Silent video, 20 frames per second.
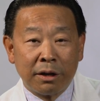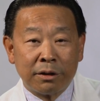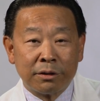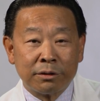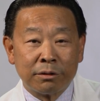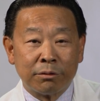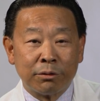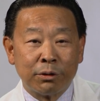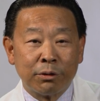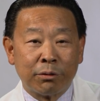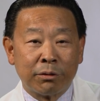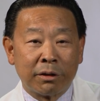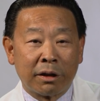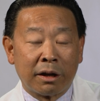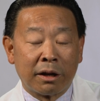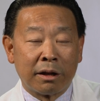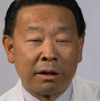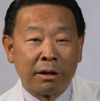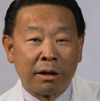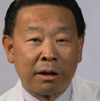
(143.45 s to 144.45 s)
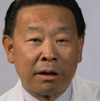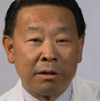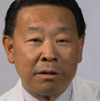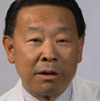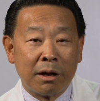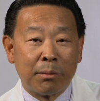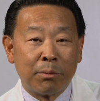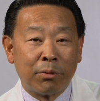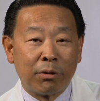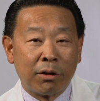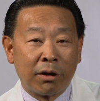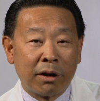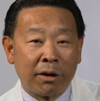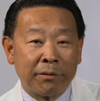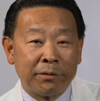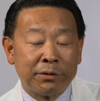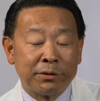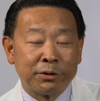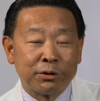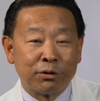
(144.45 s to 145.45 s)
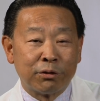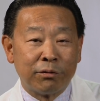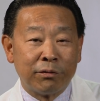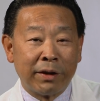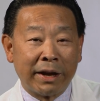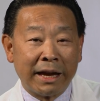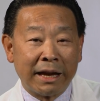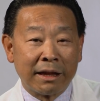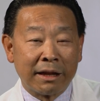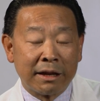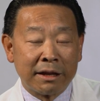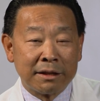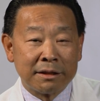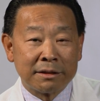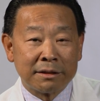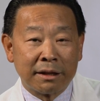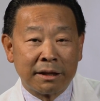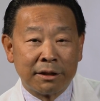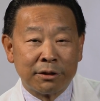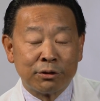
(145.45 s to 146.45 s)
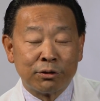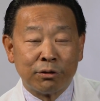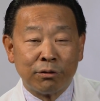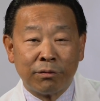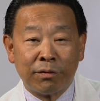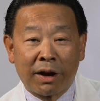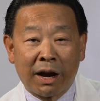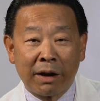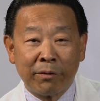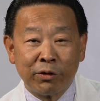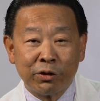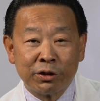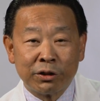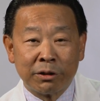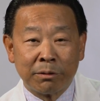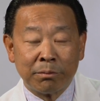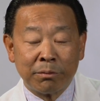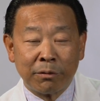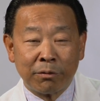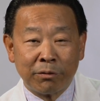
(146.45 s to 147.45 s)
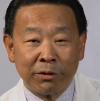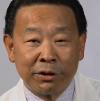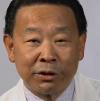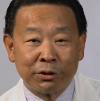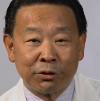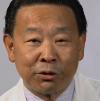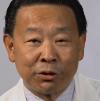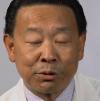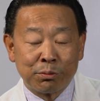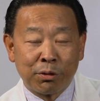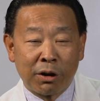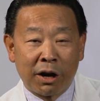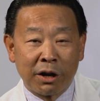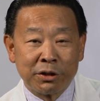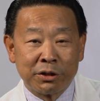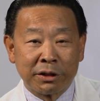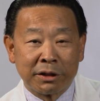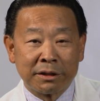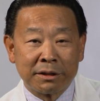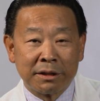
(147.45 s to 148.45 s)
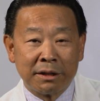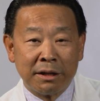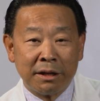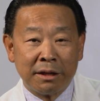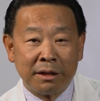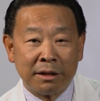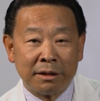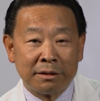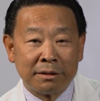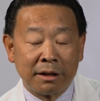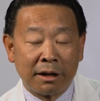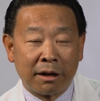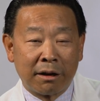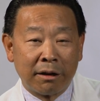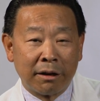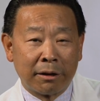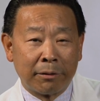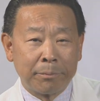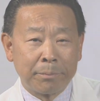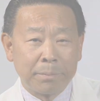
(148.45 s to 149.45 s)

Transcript: So we're doing a, a number of surveillance and survivorship research projects in this area.